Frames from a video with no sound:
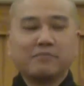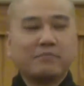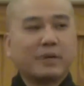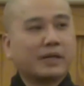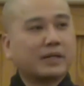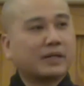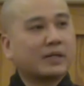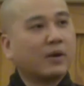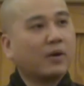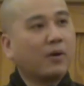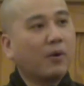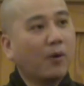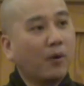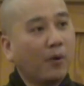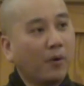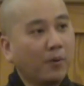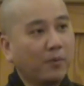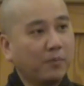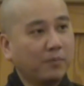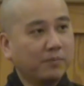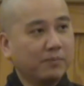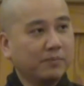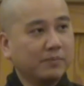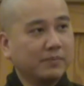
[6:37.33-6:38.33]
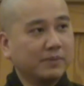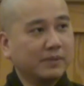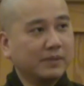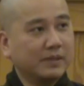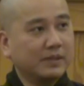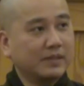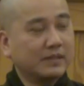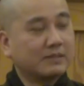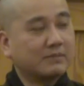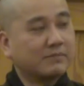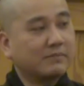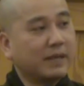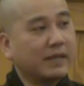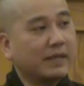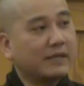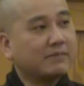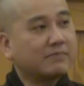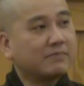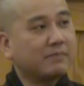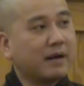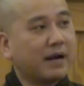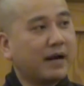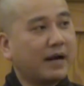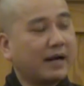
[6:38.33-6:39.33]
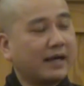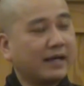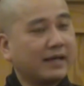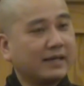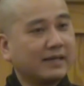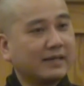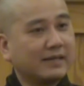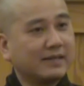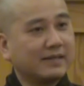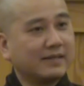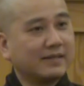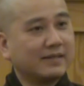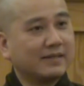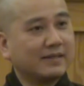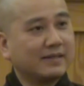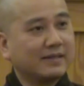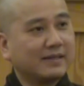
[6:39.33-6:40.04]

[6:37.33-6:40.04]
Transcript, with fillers: But the home is made by